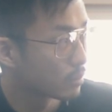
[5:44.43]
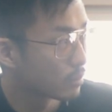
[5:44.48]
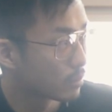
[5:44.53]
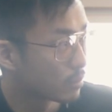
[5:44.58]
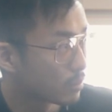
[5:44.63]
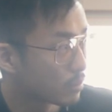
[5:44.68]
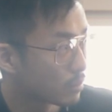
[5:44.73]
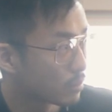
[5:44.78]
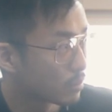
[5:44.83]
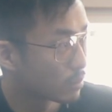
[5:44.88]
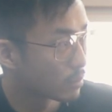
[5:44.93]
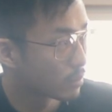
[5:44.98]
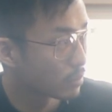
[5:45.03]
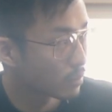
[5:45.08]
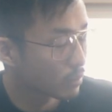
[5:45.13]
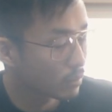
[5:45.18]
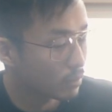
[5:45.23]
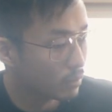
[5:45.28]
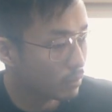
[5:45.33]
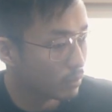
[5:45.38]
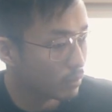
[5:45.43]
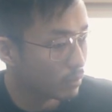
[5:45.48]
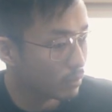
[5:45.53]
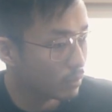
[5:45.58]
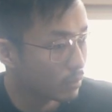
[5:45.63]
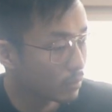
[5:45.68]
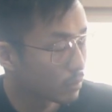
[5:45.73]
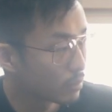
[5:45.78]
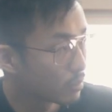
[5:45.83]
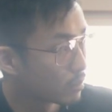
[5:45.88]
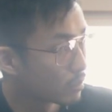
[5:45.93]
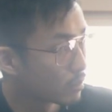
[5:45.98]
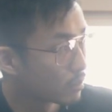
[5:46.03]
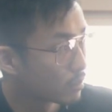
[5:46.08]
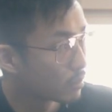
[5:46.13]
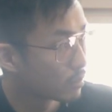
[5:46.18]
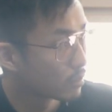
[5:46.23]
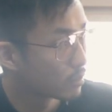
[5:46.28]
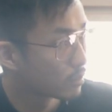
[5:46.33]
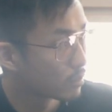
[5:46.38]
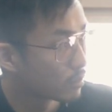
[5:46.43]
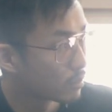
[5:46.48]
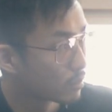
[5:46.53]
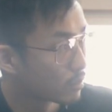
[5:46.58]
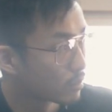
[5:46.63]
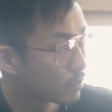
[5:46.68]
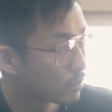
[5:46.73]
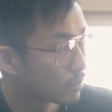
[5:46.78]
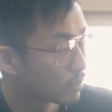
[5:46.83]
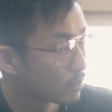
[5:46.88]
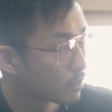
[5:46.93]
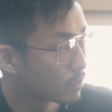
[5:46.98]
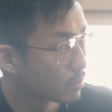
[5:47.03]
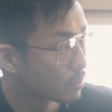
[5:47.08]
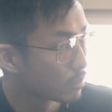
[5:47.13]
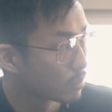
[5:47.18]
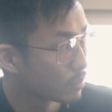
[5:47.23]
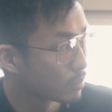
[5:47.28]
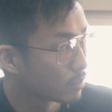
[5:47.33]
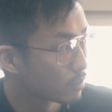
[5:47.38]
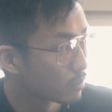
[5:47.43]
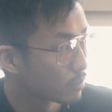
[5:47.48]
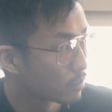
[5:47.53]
(not speaking)